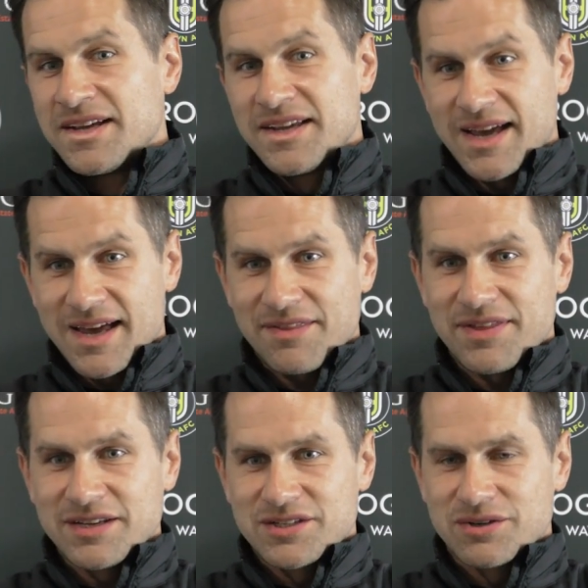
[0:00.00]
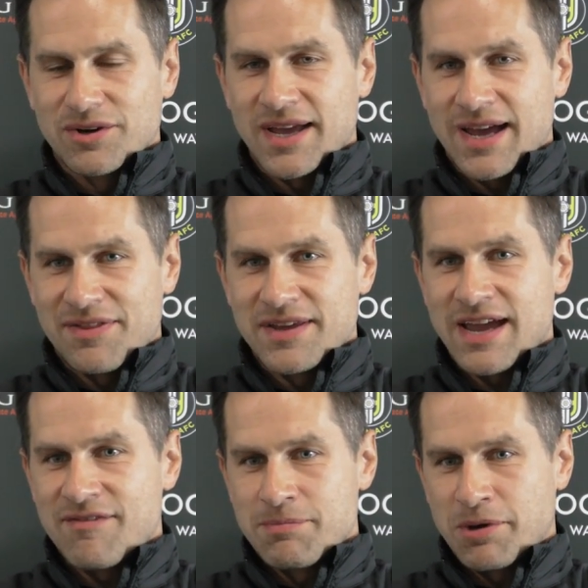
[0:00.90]
Yeah, I think so. Yeah, I think
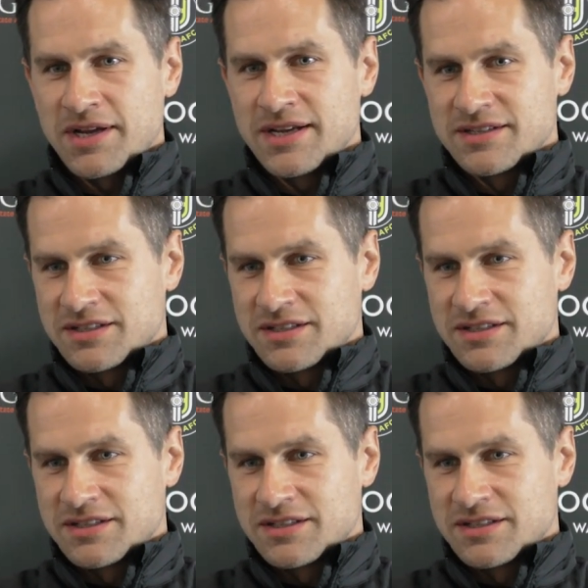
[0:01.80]
everybody is.